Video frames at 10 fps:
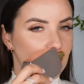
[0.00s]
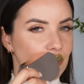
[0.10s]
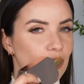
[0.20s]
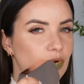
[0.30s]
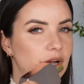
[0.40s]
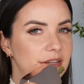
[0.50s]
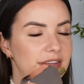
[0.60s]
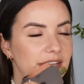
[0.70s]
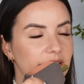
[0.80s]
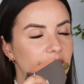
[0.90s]
You've got
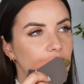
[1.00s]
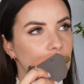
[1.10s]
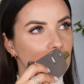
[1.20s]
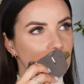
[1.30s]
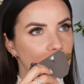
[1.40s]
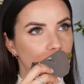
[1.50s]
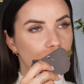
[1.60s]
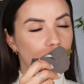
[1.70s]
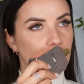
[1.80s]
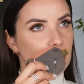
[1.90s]
gardenia, you've got
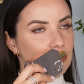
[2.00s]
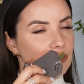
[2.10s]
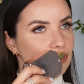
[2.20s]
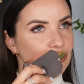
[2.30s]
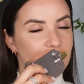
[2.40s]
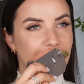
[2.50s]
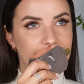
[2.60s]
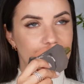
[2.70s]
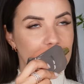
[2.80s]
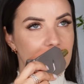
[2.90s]
tuberose, you've got
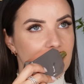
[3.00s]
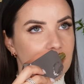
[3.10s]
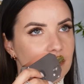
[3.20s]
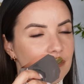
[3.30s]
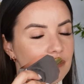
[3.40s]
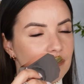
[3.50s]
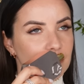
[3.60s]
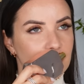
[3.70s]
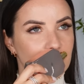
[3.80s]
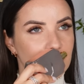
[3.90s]
jasmine.
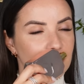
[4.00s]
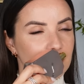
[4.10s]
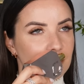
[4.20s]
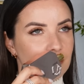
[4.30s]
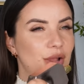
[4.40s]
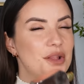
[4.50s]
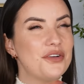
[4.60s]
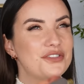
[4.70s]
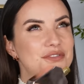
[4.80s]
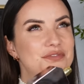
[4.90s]

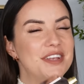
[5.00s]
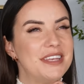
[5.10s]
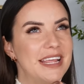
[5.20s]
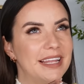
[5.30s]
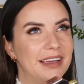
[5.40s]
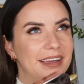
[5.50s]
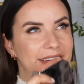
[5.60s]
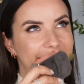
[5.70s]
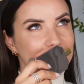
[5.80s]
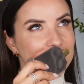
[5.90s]
Lots of
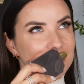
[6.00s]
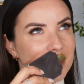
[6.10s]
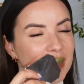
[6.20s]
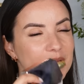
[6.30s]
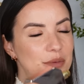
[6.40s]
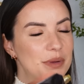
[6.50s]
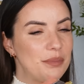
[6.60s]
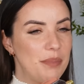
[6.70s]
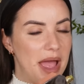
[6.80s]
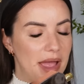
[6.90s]
vanilla, a little bit
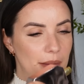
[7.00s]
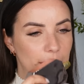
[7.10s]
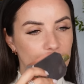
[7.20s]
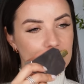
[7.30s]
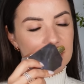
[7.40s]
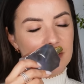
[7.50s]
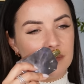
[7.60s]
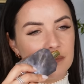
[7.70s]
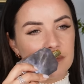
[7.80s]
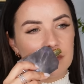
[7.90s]
of pear
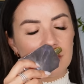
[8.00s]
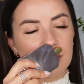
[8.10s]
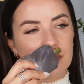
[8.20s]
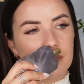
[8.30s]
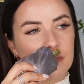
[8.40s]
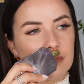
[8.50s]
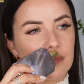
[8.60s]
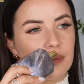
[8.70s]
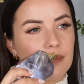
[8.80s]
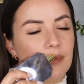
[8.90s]
blossom.
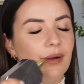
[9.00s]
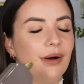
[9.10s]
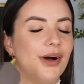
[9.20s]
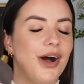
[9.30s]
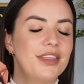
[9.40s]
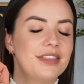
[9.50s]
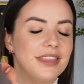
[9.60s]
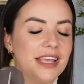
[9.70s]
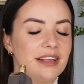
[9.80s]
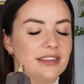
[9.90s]
Oh, I
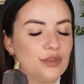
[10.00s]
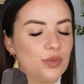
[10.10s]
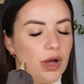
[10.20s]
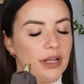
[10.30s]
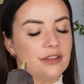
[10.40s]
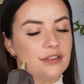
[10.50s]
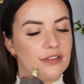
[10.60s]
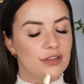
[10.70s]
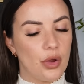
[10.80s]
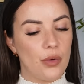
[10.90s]
think this one is
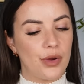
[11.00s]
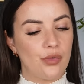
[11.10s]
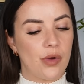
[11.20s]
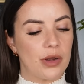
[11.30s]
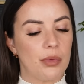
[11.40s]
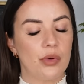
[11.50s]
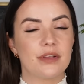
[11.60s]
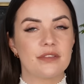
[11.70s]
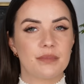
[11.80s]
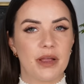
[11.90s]
so incredible,
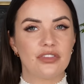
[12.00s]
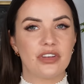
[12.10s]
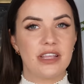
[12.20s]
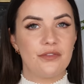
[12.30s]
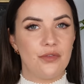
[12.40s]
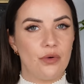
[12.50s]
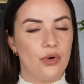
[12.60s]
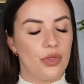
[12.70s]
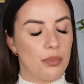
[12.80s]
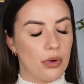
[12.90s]
especially
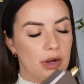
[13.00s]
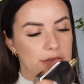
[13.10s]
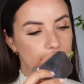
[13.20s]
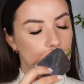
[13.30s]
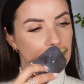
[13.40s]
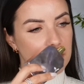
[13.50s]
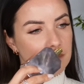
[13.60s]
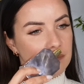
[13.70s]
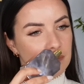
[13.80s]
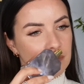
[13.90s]
for the price point.